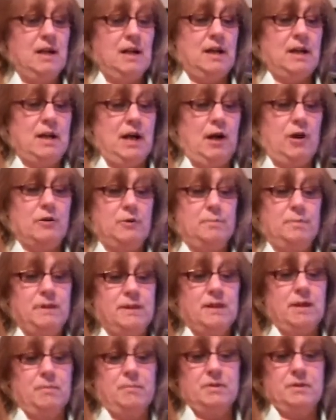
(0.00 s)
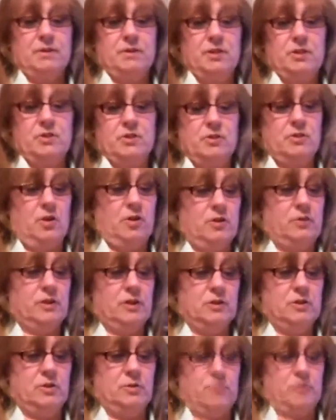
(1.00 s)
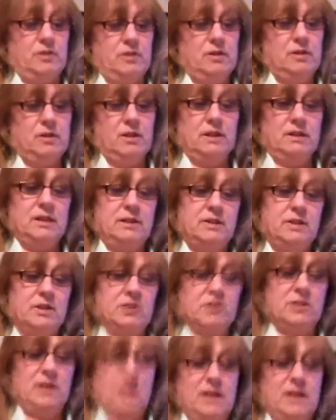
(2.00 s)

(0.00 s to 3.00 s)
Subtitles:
on how to become a tissue and organ donor. In addition, I